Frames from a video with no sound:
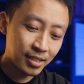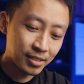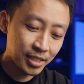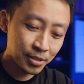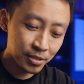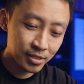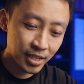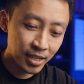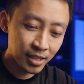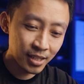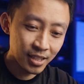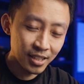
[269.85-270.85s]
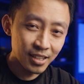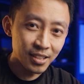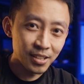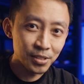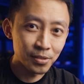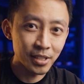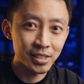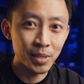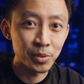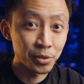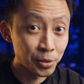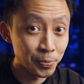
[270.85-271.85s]
tail stand to light
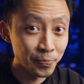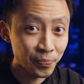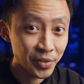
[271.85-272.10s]
up a room.